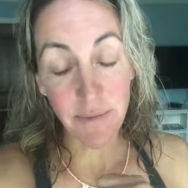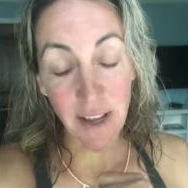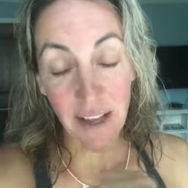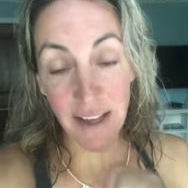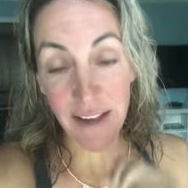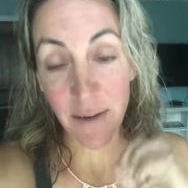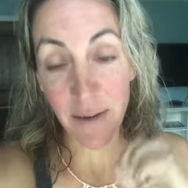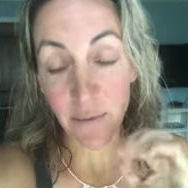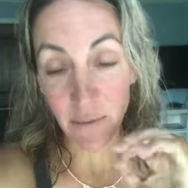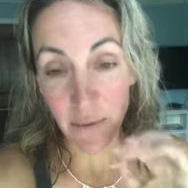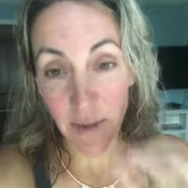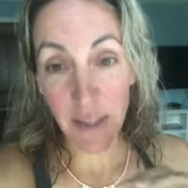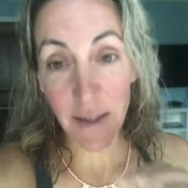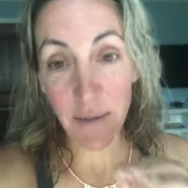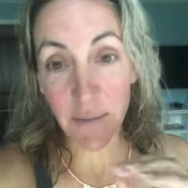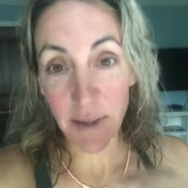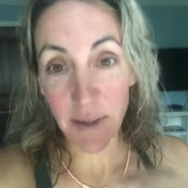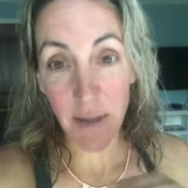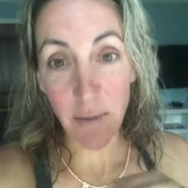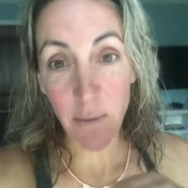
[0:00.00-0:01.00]
like really,
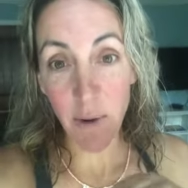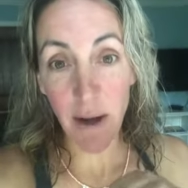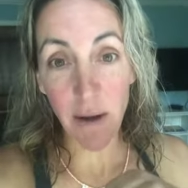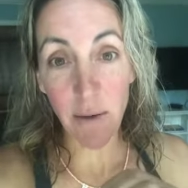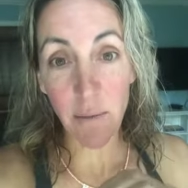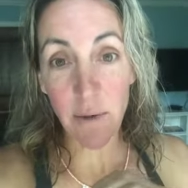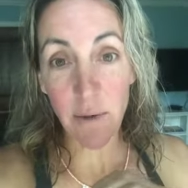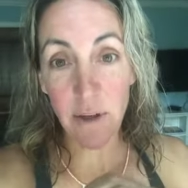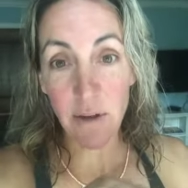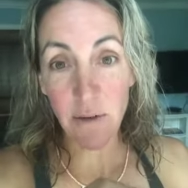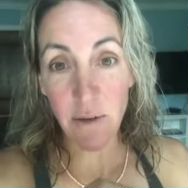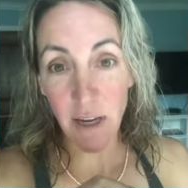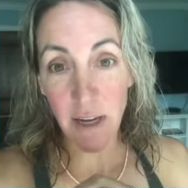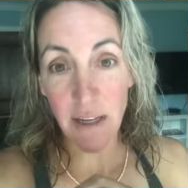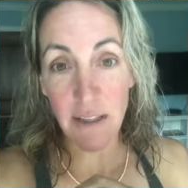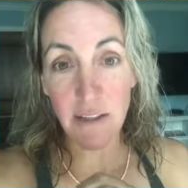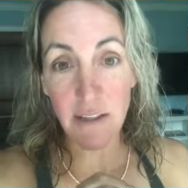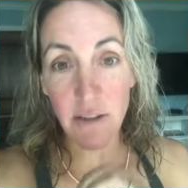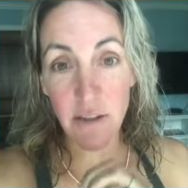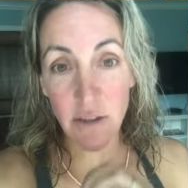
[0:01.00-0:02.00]
really well when you get